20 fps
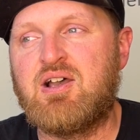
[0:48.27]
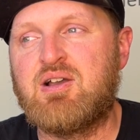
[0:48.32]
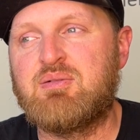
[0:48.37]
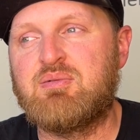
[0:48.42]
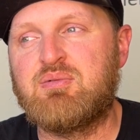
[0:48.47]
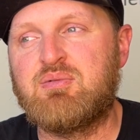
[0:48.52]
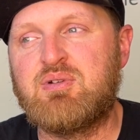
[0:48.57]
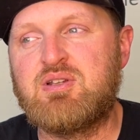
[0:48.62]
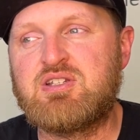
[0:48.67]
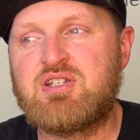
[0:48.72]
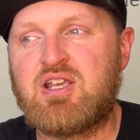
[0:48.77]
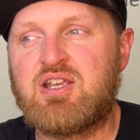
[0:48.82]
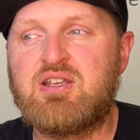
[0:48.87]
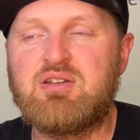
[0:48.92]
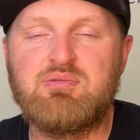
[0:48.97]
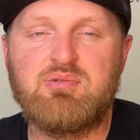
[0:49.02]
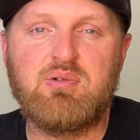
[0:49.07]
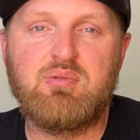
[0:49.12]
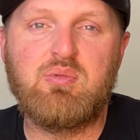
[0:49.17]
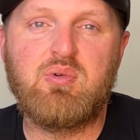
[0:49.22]
Wish I
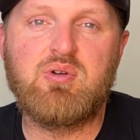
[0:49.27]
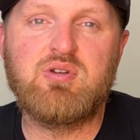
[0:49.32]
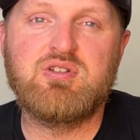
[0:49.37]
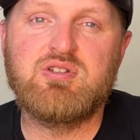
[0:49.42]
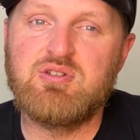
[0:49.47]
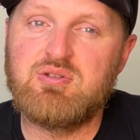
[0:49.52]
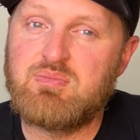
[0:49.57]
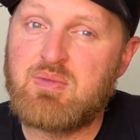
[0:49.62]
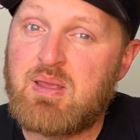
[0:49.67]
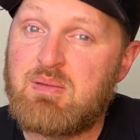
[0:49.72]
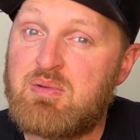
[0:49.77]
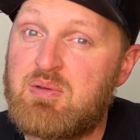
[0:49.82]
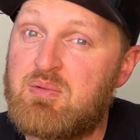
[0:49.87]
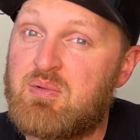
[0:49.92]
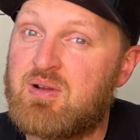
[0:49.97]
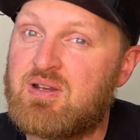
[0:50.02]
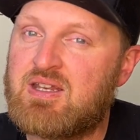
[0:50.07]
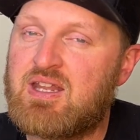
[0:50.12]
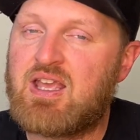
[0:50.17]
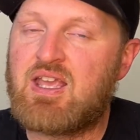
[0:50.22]
could reward you maybe
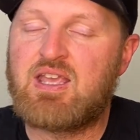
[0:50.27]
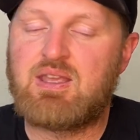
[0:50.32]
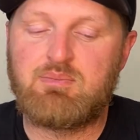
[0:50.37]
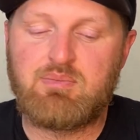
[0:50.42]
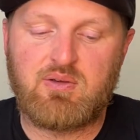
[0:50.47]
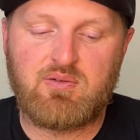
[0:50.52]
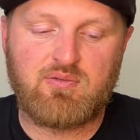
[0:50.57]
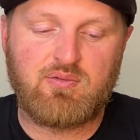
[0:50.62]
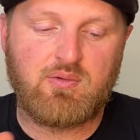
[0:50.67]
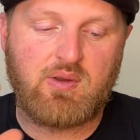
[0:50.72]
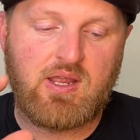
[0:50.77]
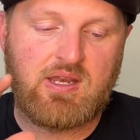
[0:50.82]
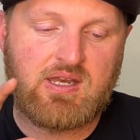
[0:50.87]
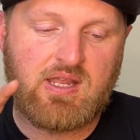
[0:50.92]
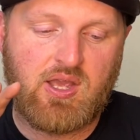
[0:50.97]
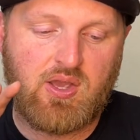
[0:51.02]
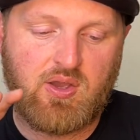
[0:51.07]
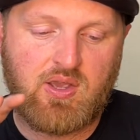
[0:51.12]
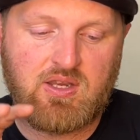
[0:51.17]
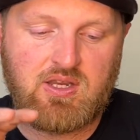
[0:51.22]
one day, but for right
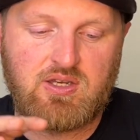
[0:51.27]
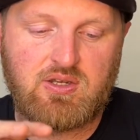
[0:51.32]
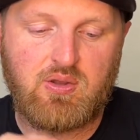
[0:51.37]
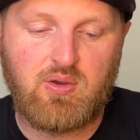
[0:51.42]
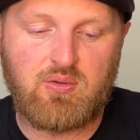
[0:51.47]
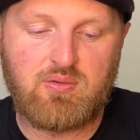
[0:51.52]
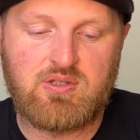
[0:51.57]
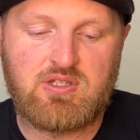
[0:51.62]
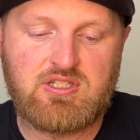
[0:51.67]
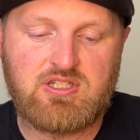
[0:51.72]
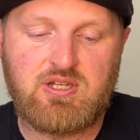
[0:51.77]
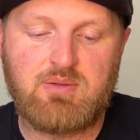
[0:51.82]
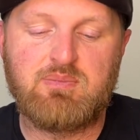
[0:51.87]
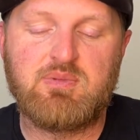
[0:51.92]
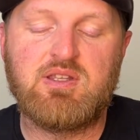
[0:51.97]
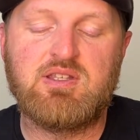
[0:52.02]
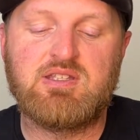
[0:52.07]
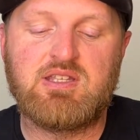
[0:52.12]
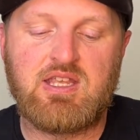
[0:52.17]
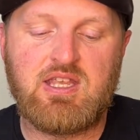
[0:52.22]
now I can only ship
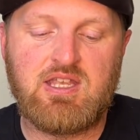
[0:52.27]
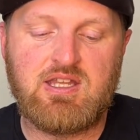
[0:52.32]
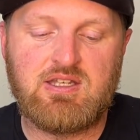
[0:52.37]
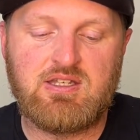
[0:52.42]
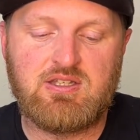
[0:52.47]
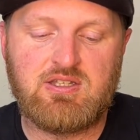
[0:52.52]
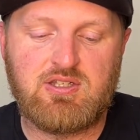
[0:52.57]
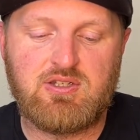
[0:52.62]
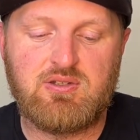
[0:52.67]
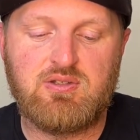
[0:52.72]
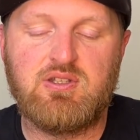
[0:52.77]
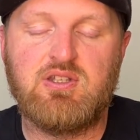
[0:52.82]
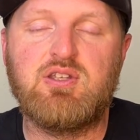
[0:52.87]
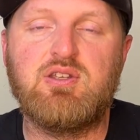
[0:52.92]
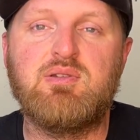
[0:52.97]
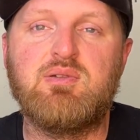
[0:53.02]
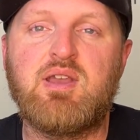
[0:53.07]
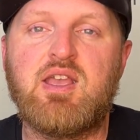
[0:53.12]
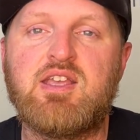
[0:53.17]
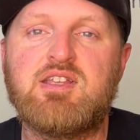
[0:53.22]
this into the
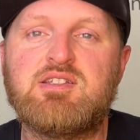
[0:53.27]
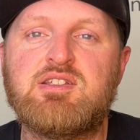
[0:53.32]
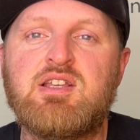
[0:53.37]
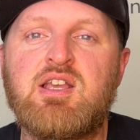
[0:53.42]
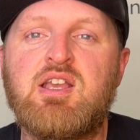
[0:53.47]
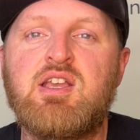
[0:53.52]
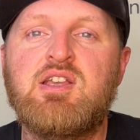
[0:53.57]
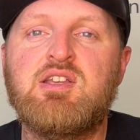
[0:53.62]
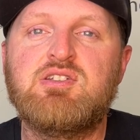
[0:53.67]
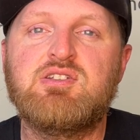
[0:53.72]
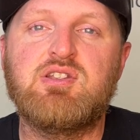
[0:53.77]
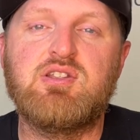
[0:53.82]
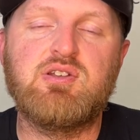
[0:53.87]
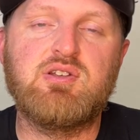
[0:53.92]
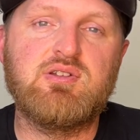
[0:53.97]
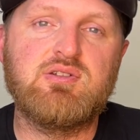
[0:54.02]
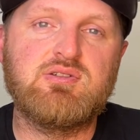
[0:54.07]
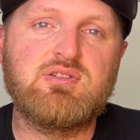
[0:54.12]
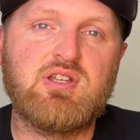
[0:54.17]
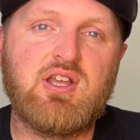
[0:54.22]
US. So
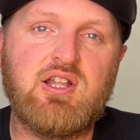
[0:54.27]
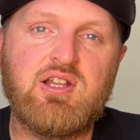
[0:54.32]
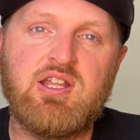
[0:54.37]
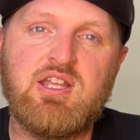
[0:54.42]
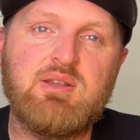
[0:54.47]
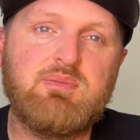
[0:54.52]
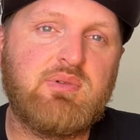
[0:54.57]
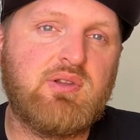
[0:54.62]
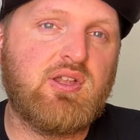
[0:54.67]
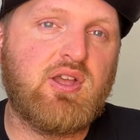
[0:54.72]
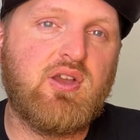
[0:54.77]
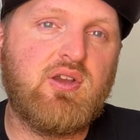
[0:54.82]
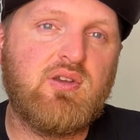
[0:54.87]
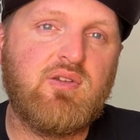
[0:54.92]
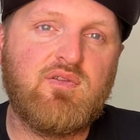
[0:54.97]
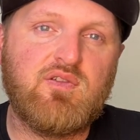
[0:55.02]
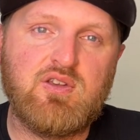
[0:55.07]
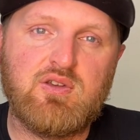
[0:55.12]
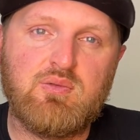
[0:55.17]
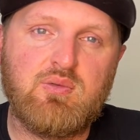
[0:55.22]
there's a link below.
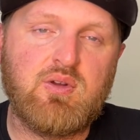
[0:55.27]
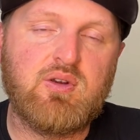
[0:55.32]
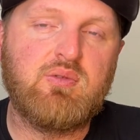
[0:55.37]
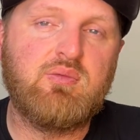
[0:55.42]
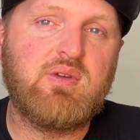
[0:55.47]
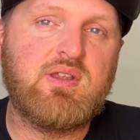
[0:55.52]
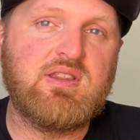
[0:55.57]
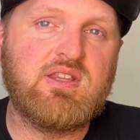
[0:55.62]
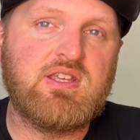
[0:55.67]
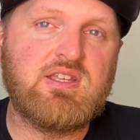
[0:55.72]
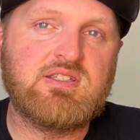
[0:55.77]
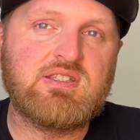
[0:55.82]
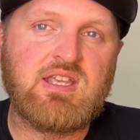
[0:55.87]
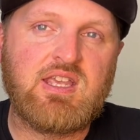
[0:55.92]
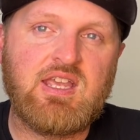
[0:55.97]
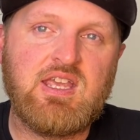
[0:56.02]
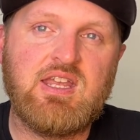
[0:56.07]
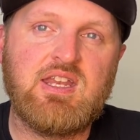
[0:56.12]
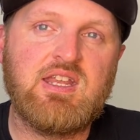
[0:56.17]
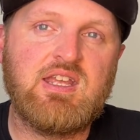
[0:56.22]
If you want to win this,
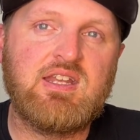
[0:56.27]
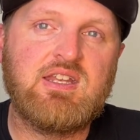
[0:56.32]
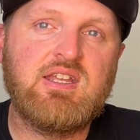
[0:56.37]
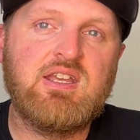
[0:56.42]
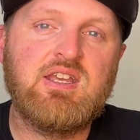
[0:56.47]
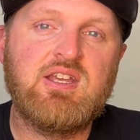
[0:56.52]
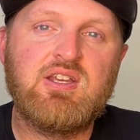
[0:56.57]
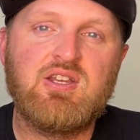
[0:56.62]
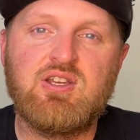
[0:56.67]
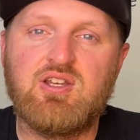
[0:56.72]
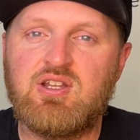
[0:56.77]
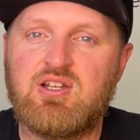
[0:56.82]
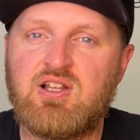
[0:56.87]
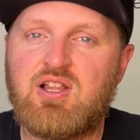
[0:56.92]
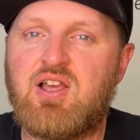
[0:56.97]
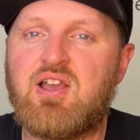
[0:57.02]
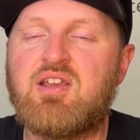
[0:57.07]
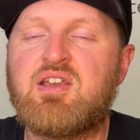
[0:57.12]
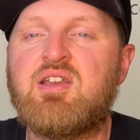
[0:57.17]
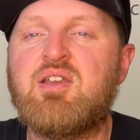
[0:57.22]
hit it. Good
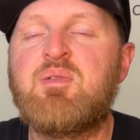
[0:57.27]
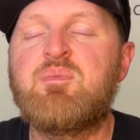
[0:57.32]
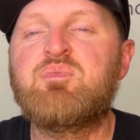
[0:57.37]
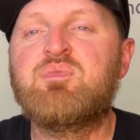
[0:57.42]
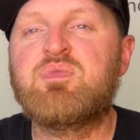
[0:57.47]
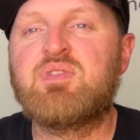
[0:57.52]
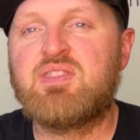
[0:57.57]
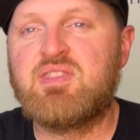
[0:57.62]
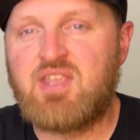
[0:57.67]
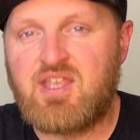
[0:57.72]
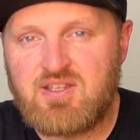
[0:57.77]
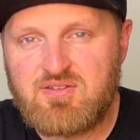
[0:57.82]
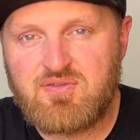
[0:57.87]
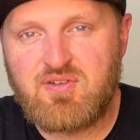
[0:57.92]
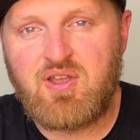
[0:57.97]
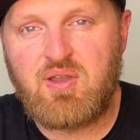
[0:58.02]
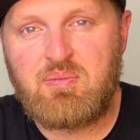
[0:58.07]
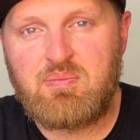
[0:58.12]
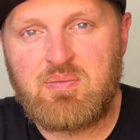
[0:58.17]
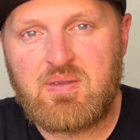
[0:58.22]
luck. Thanks for
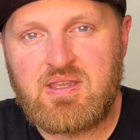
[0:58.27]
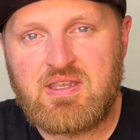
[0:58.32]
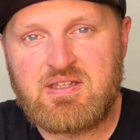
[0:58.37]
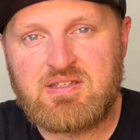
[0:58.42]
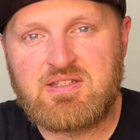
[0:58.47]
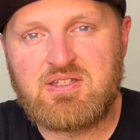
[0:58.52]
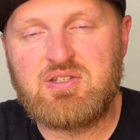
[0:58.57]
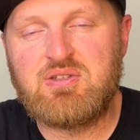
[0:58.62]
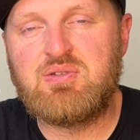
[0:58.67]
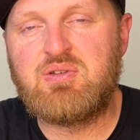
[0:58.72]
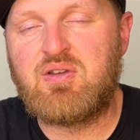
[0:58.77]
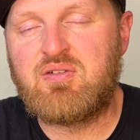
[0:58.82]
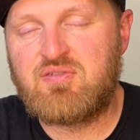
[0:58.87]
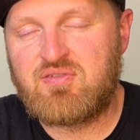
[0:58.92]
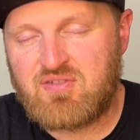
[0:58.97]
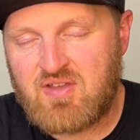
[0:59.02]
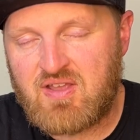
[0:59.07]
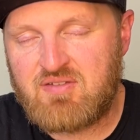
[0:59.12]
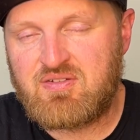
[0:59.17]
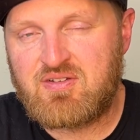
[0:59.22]
helping me get to
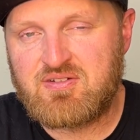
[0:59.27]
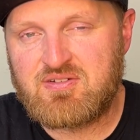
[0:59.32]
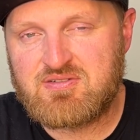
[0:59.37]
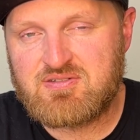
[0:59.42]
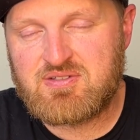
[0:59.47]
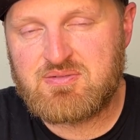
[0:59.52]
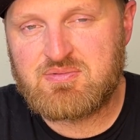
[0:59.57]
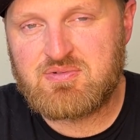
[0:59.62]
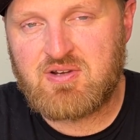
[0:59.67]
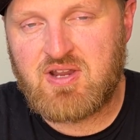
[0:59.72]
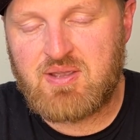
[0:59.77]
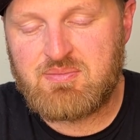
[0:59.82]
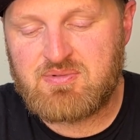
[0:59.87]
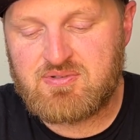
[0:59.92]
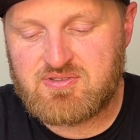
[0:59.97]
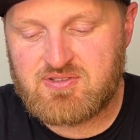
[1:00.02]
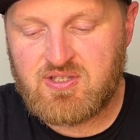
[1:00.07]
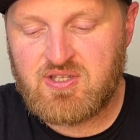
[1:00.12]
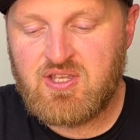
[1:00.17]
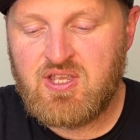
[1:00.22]
500
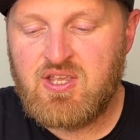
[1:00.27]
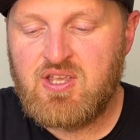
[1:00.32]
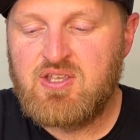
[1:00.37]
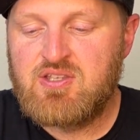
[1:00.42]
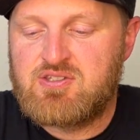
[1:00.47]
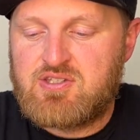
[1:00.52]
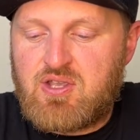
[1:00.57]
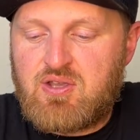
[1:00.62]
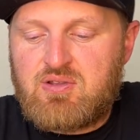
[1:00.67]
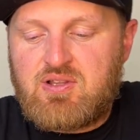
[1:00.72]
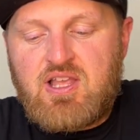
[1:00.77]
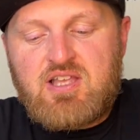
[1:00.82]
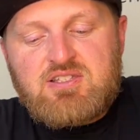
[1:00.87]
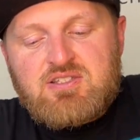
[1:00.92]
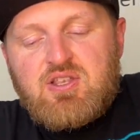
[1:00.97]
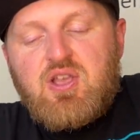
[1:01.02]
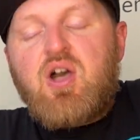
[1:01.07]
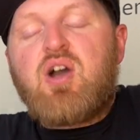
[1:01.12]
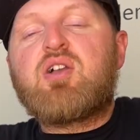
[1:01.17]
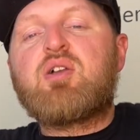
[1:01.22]
subscribers. So
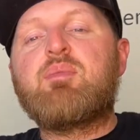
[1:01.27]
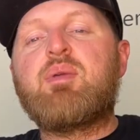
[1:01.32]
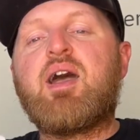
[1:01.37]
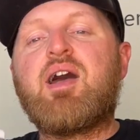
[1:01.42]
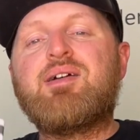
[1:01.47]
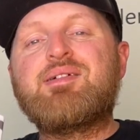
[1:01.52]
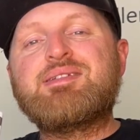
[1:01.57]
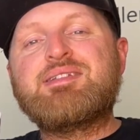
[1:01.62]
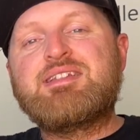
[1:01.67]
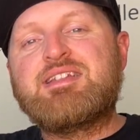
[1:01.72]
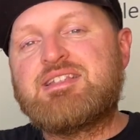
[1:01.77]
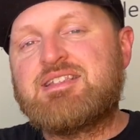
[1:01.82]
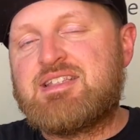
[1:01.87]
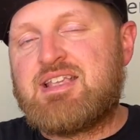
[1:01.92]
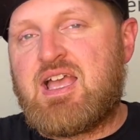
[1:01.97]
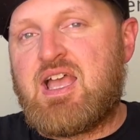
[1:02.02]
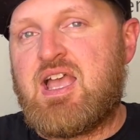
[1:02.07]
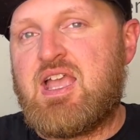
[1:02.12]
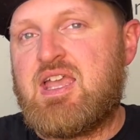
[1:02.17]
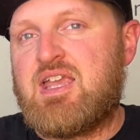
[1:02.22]
let's talk about
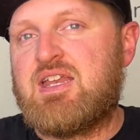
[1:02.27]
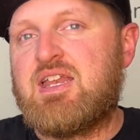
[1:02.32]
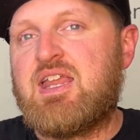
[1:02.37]
design.